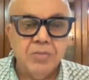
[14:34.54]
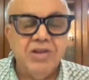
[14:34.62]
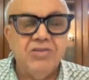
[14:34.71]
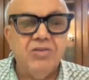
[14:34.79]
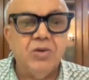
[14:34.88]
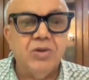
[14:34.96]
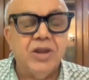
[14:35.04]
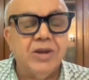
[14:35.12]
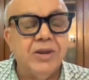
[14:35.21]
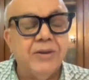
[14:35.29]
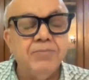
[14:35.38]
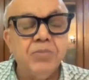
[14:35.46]
Please note
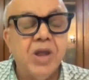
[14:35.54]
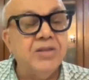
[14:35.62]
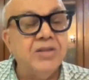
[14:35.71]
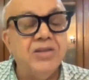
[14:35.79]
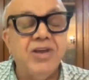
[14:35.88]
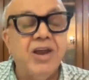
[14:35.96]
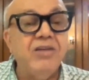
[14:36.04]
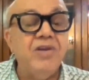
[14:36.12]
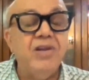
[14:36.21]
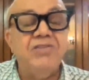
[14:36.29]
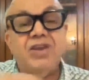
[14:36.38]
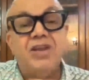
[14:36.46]
that. Other side
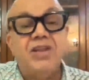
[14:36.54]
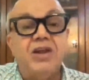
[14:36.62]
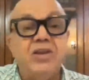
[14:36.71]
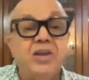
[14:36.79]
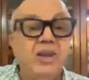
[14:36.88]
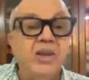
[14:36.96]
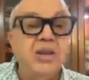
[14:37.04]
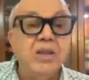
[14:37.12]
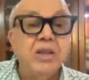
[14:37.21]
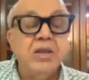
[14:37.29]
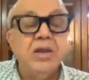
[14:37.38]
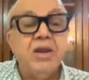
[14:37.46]
will say that here,
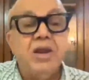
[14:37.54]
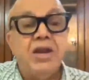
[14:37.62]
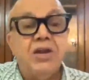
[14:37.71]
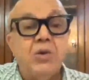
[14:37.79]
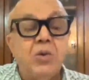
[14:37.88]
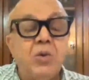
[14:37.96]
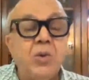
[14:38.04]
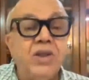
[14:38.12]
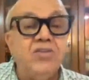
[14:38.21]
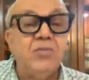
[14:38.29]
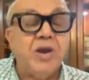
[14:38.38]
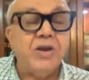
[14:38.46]
let no
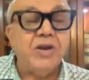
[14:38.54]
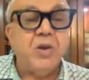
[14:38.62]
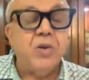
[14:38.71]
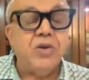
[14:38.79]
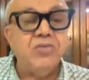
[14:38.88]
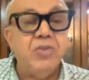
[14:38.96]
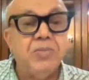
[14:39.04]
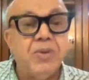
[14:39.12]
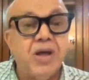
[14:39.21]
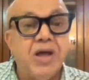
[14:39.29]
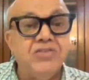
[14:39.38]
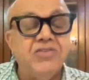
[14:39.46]
ex parte orders be
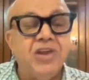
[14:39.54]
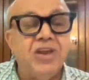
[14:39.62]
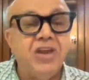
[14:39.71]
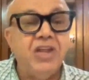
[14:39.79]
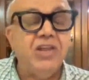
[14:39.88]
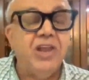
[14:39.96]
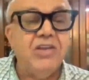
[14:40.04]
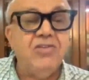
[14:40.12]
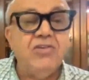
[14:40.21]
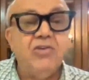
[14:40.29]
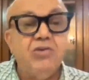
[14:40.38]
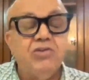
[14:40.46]
passed, staying the
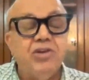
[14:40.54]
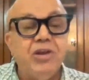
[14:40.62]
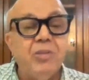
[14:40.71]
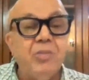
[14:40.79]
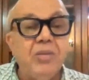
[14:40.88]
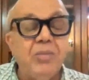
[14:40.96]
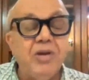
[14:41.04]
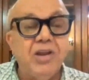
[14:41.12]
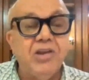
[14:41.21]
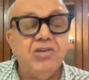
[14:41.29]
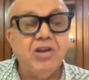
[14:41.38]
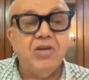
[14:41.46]
execution,
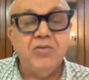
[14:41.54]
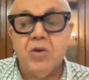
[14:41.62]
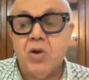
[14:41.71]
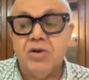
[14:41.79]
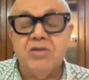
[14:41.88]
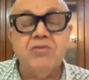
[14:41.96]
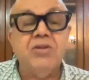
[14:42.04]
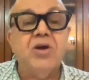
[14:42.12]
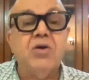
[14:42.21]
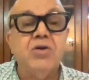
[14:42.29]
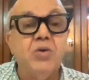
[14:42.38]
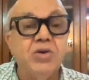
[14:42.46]
implementation of the order
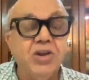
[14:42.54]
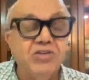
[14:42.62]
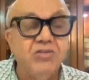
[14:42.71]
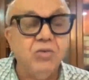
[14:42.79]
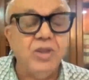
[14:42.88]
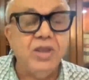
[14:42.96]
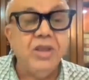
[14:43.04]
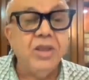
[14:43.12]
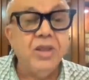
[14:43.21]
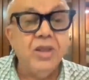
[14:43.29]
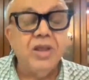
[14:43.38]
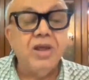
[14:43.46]
without notice to the
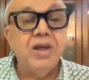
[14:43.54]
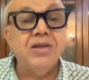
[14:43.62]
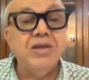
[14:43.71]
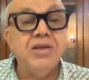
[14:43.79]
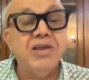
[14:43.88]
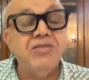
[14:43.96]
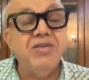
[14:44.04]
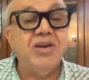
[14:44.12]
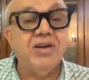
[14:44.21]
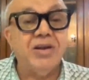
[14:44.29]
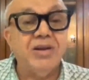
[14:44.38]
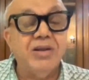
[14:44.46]

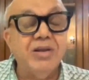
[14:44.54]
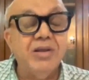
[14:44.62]
caveator.